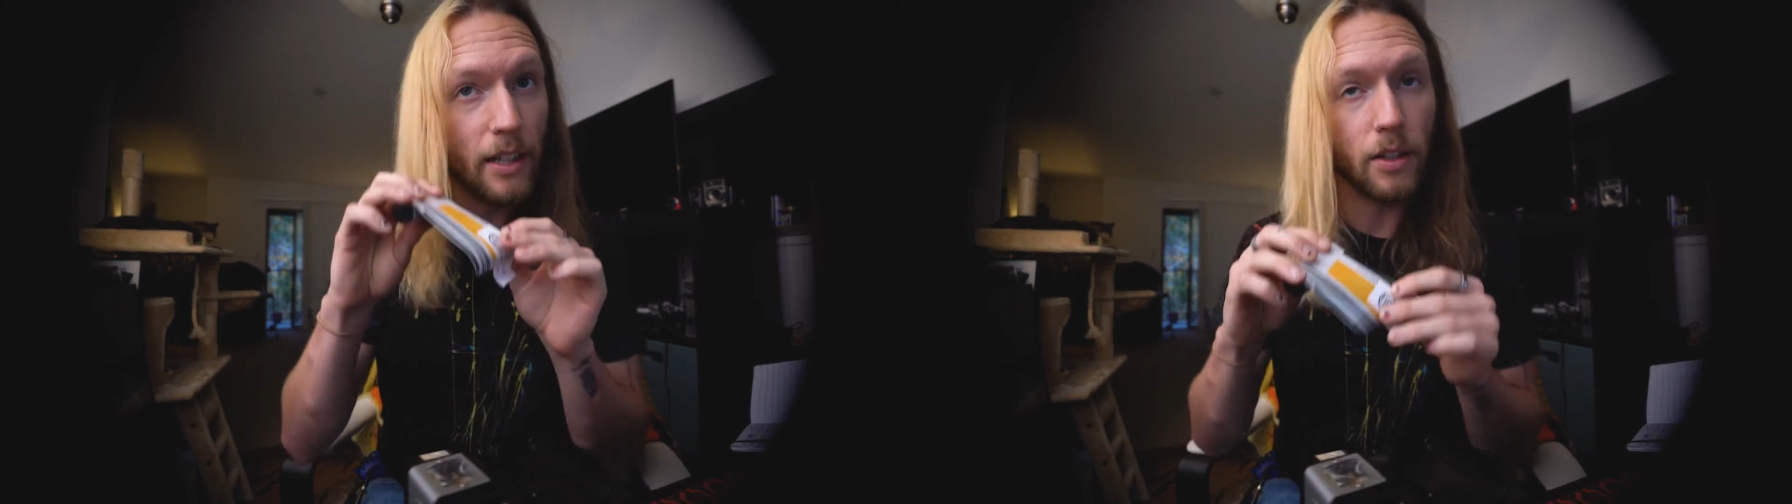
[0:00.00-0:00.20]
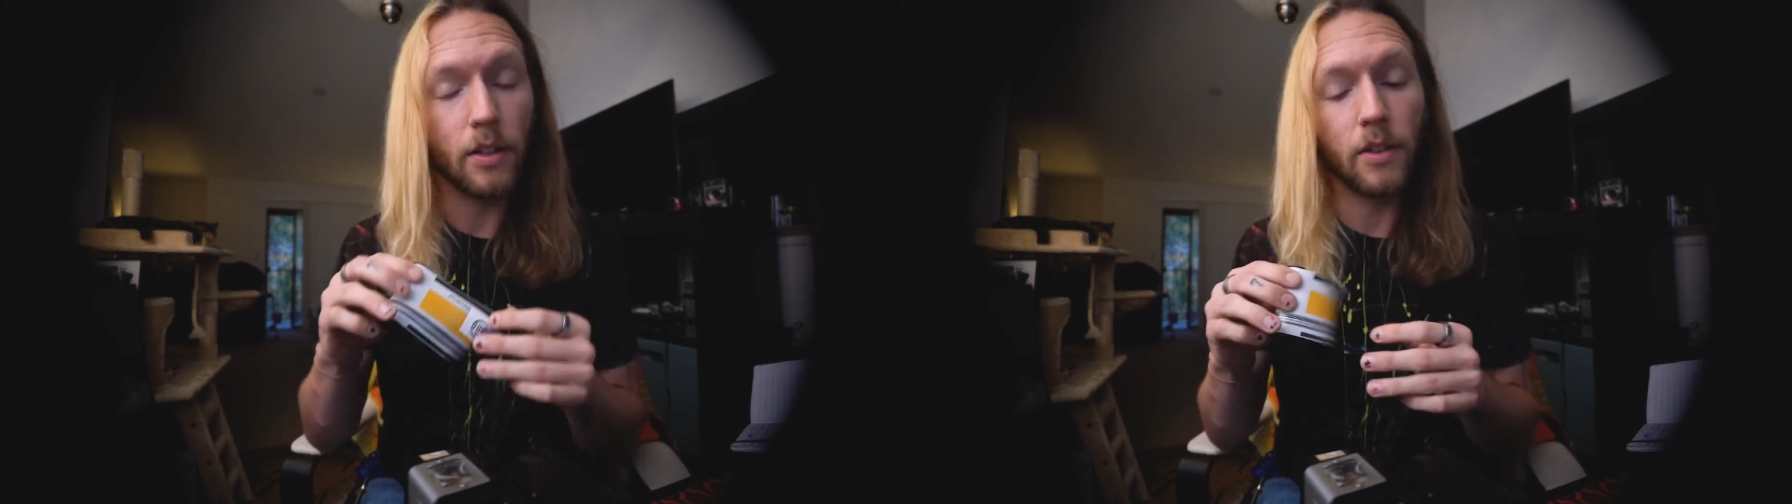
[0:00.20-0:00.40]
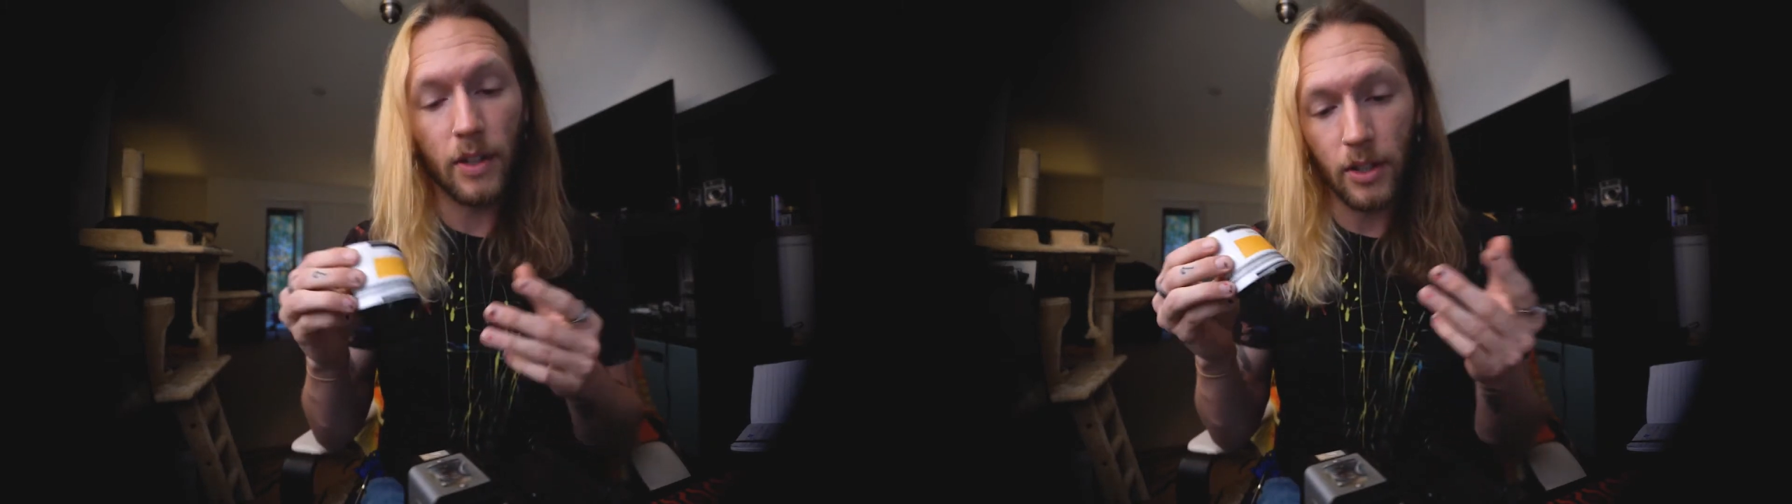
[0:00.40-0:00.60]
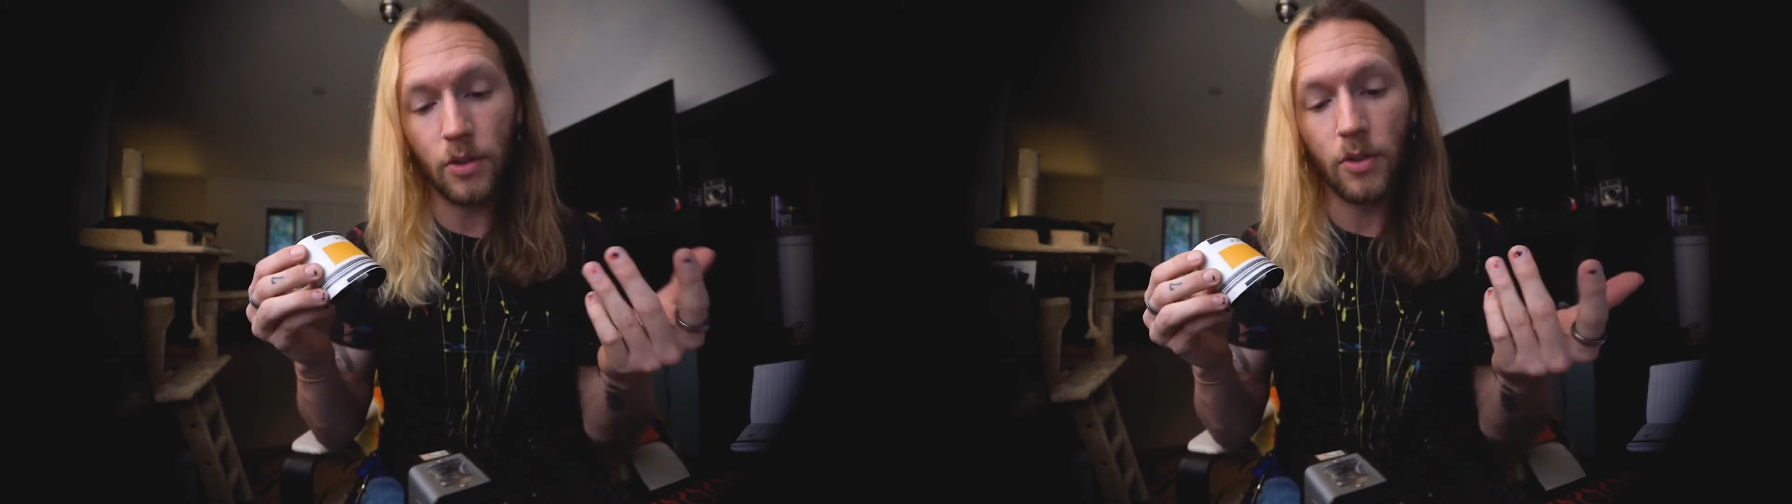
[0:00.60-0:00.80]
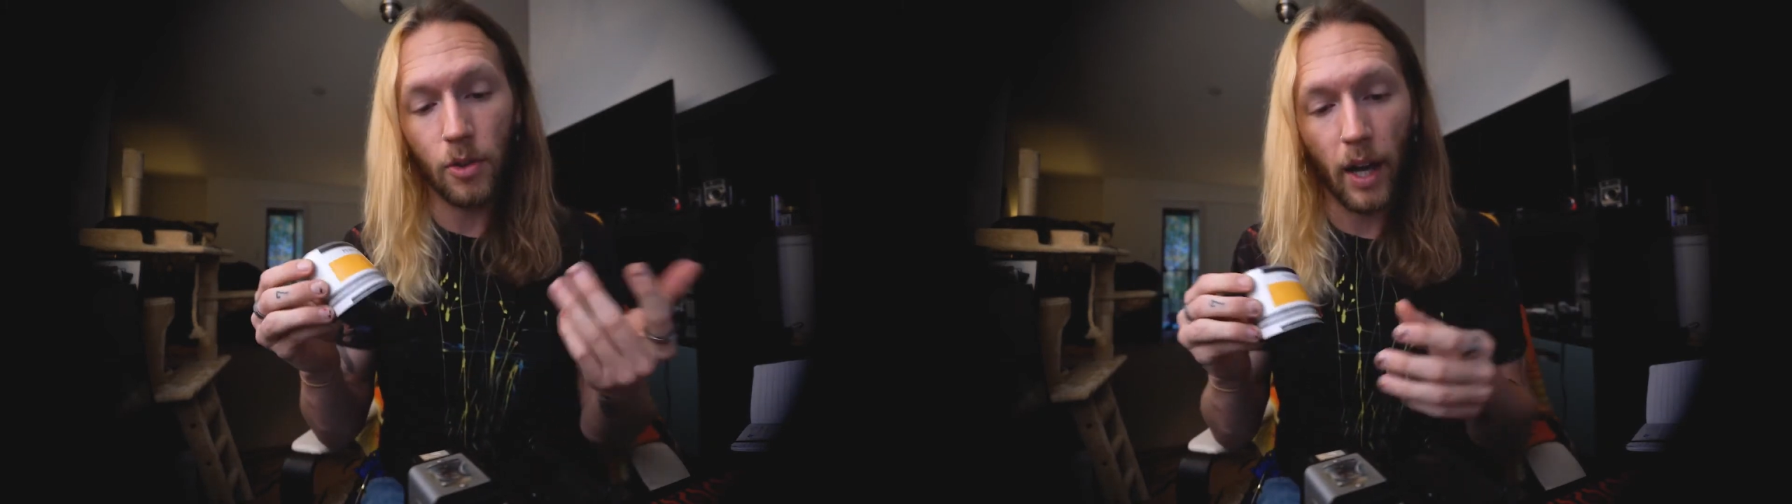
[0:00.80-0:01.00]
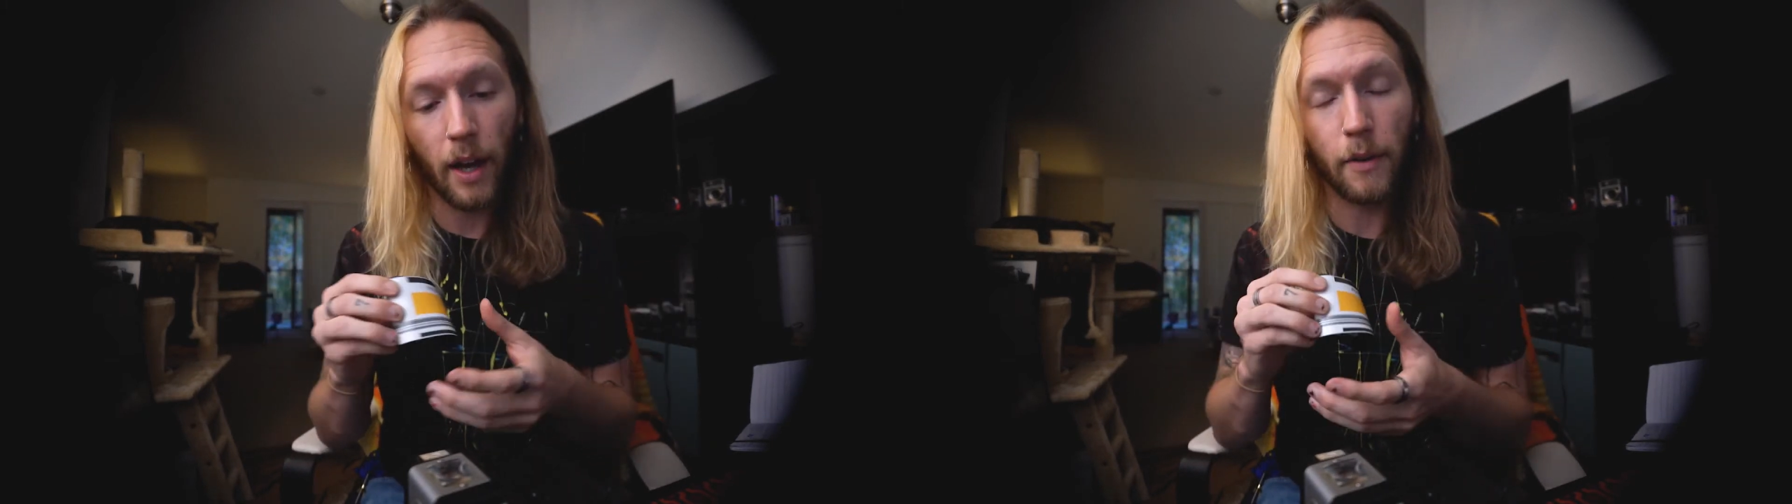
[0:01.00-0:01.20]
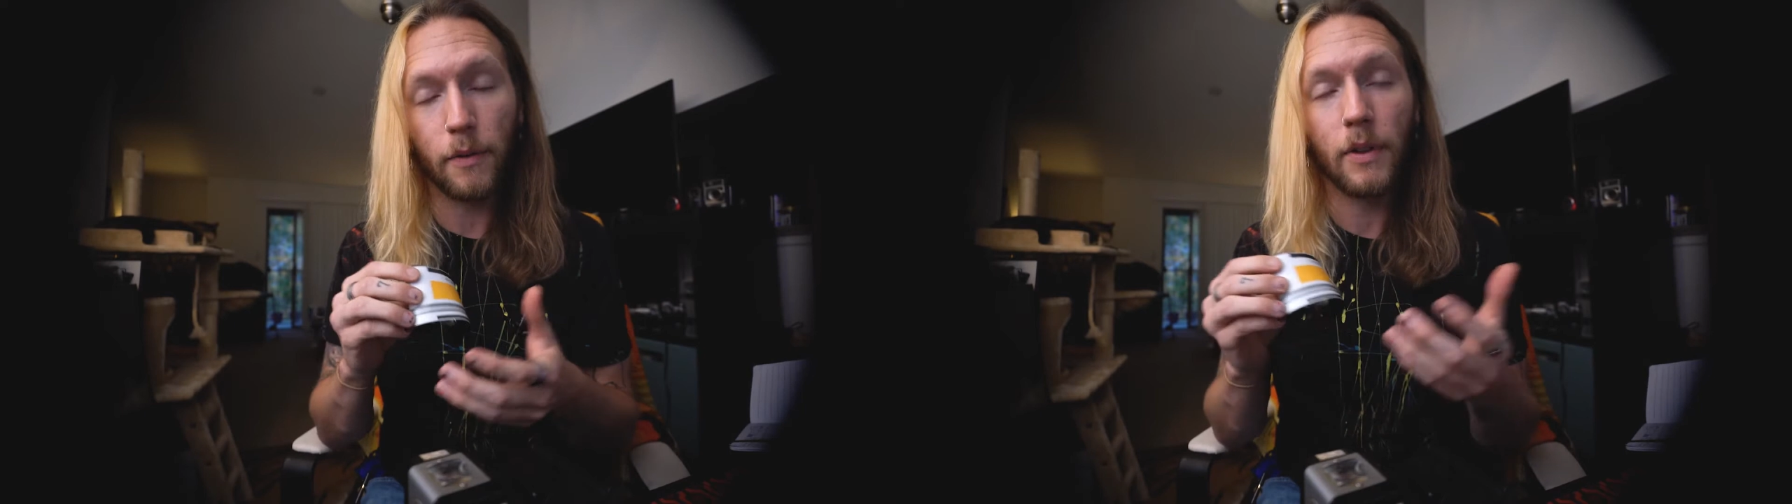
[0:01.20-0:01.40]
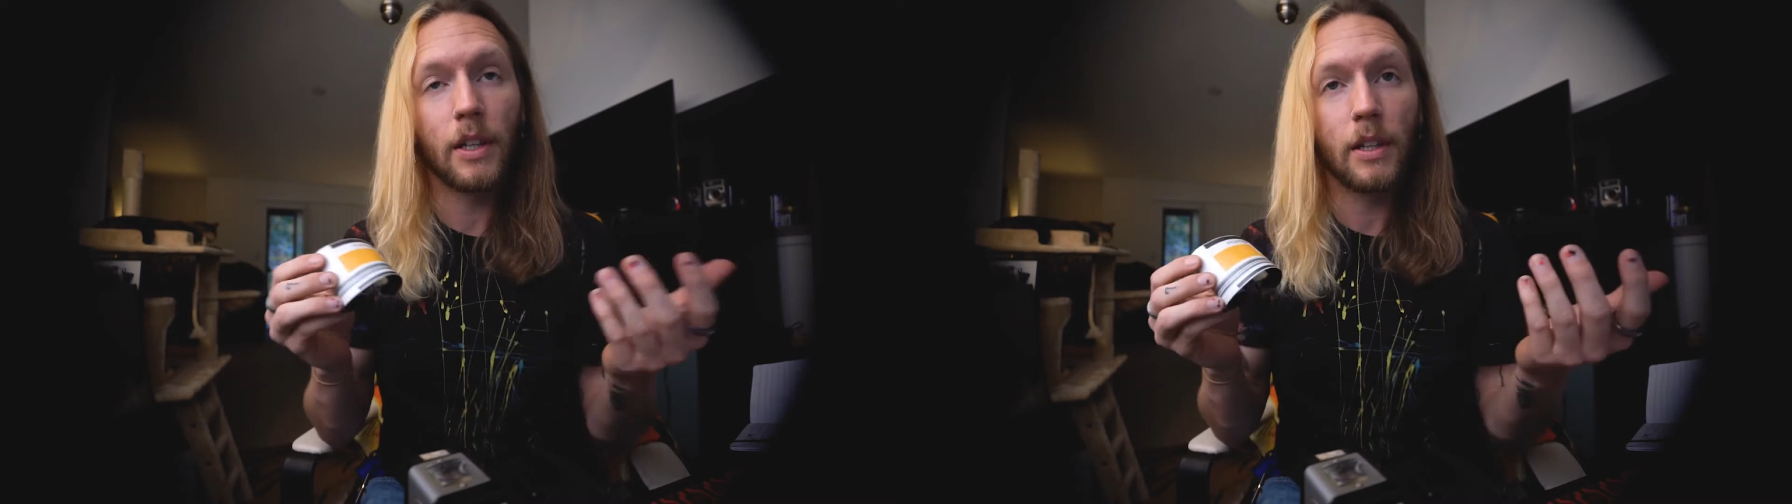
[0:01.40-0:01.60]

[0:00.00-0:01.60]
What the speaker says: then you do have